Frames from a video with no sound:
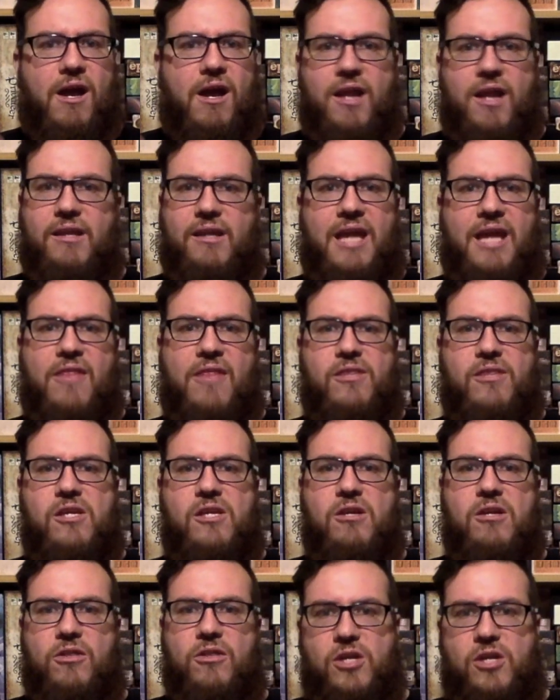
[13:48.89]
And again,
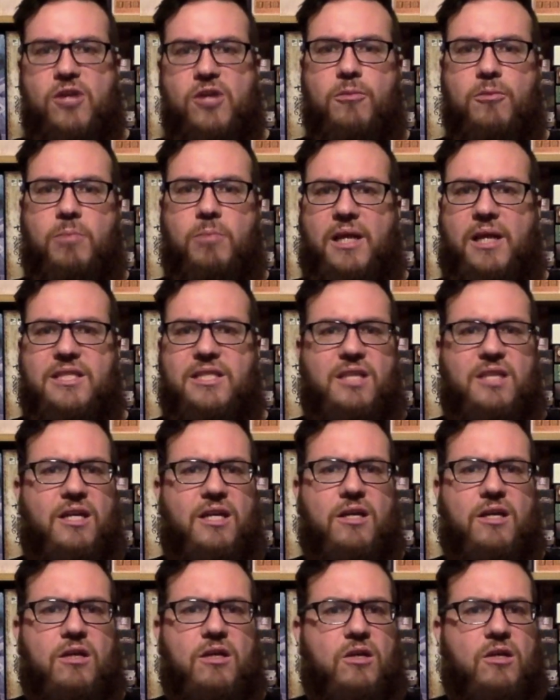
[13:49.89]
the other player's
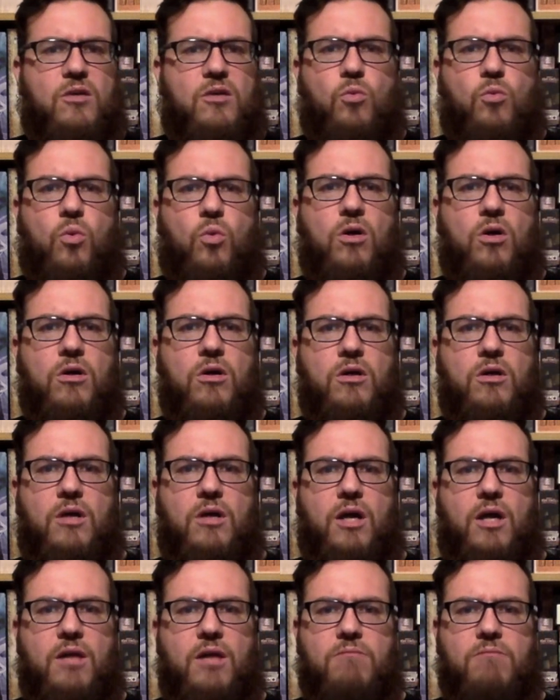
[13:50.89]
like, what?
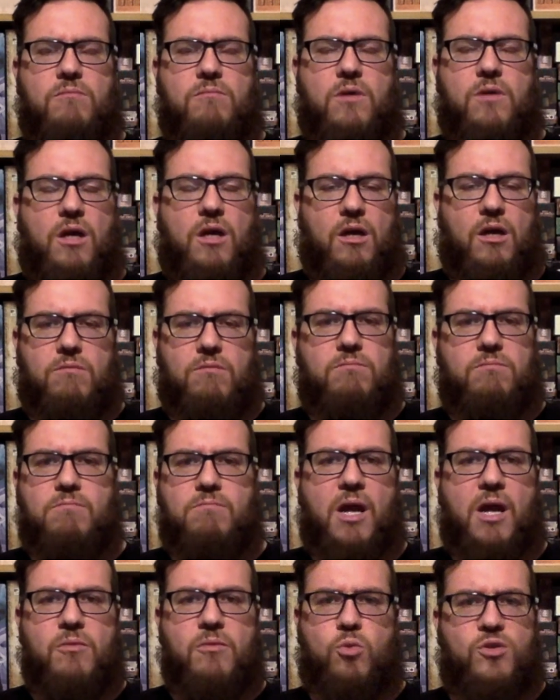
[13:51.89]

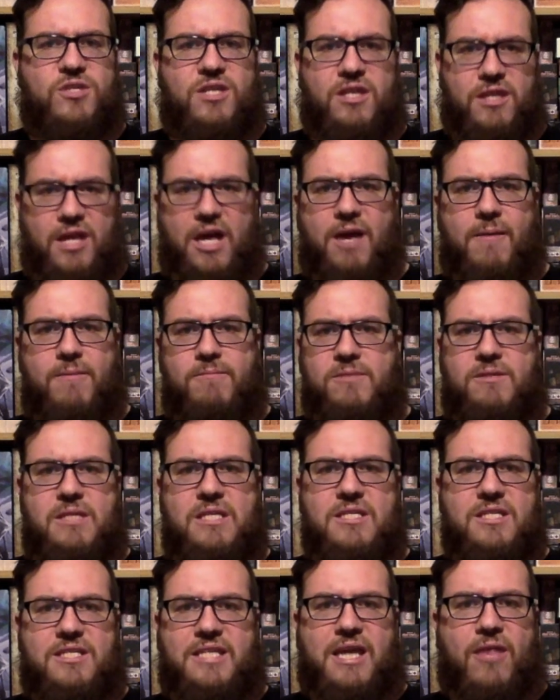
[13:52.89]
Mine
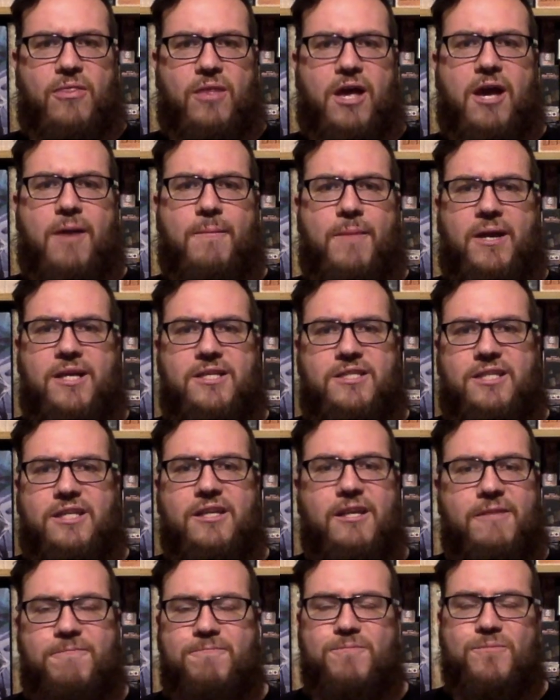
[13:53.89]
didn't sound that
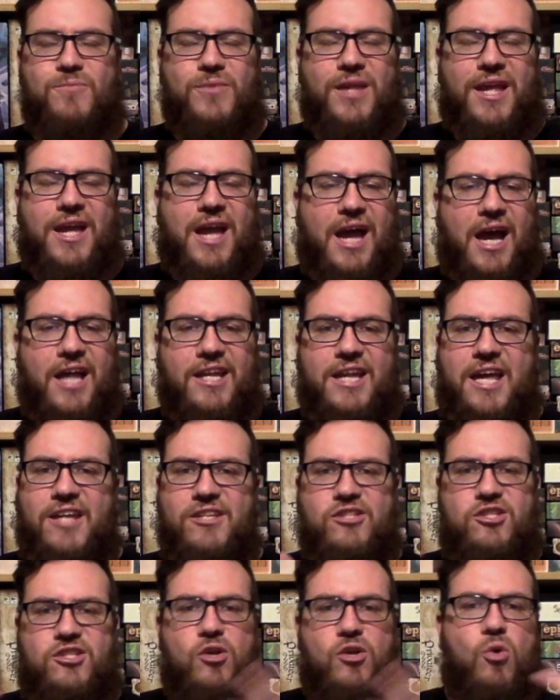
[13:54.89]
amazing.
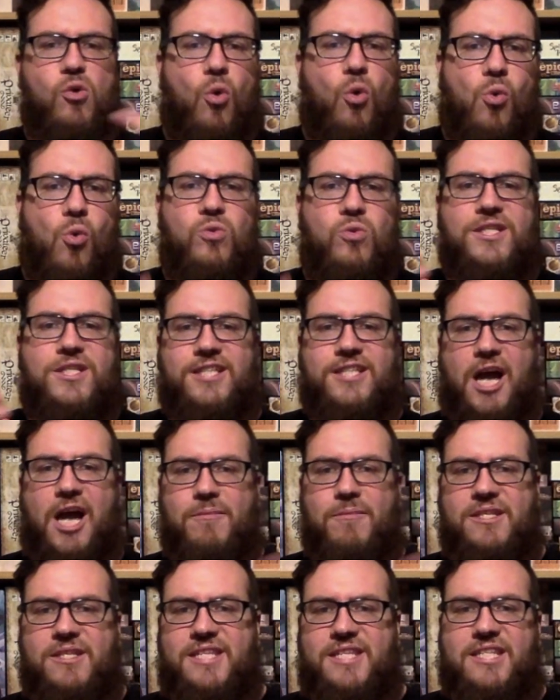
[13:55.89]
And so all the
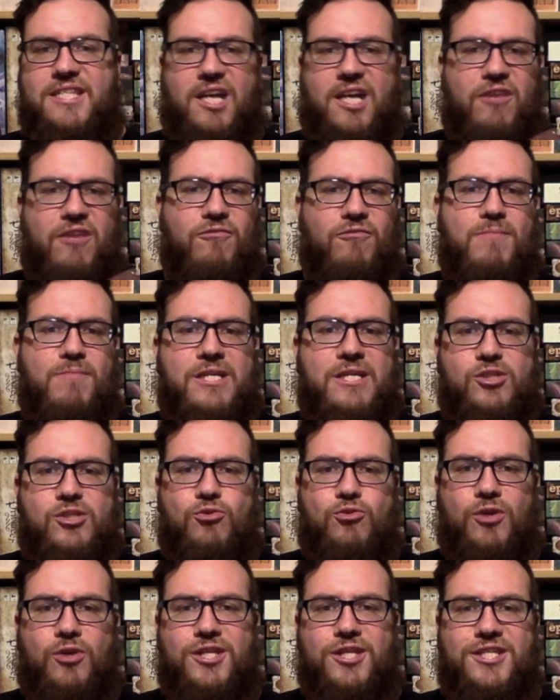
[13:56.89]
time there's this kind of
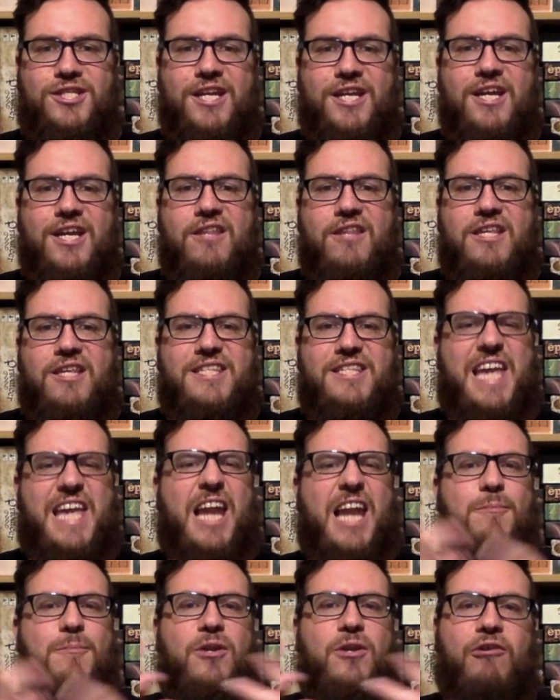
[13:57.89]
mistrust. There's the
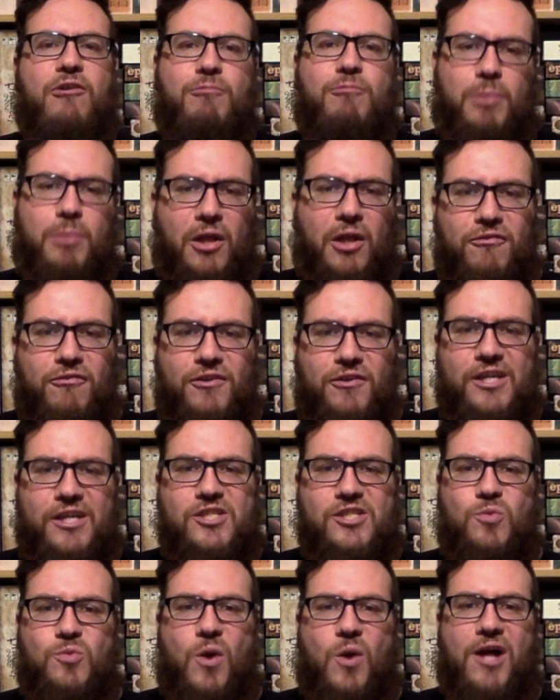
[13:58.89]
element of bluffing
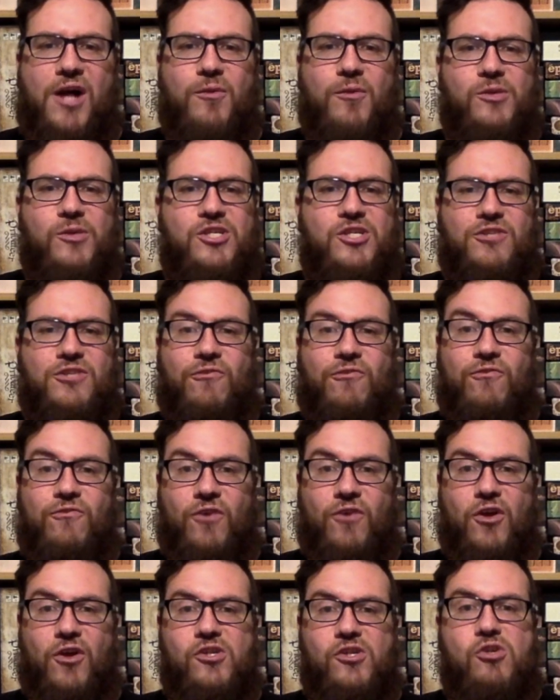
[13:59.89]
as well, which is
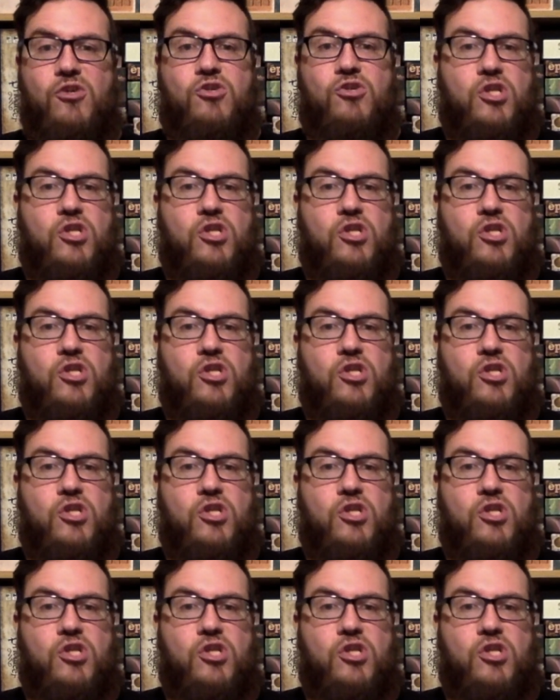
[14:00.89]
fun.